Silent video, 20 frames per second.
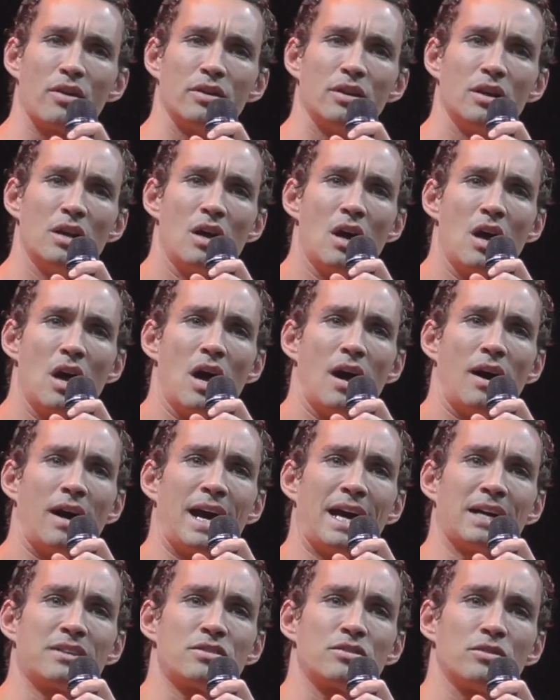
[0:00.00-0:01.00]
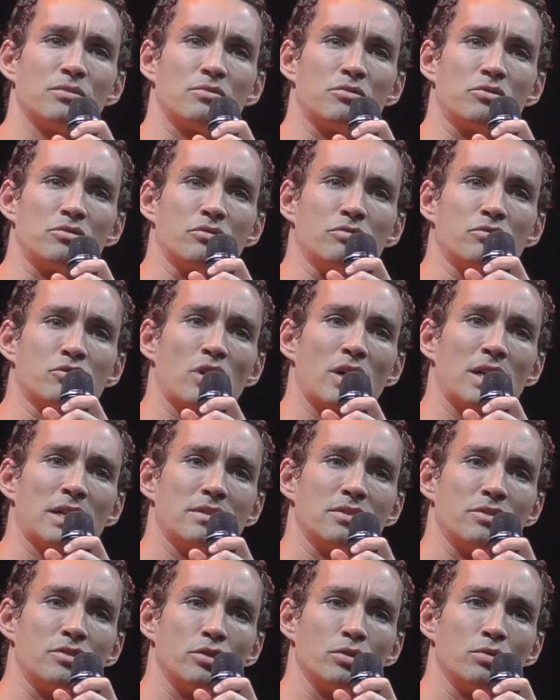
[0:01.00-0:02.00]
And I had to try
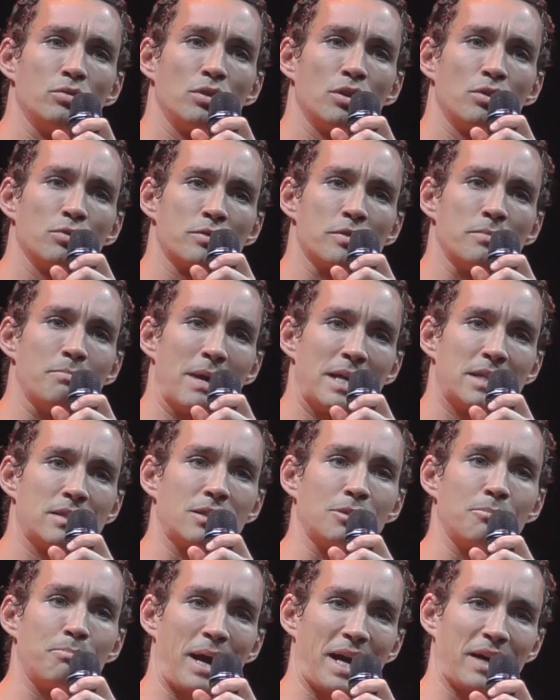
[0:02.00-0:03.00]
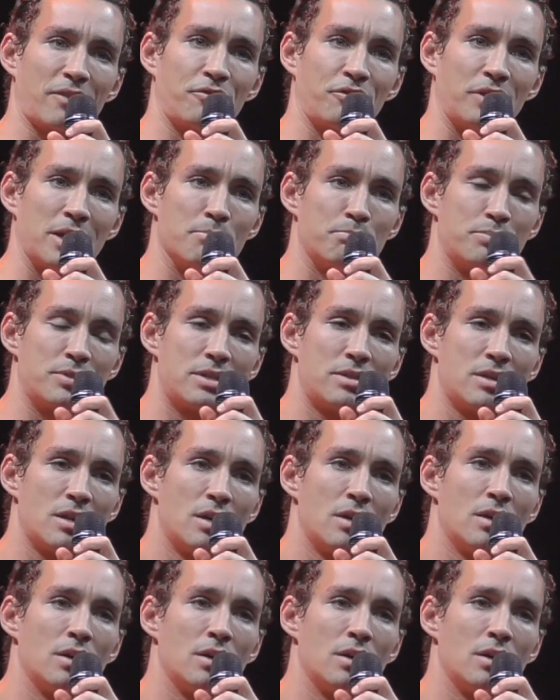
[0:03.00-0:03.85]
to do loads of mental backflips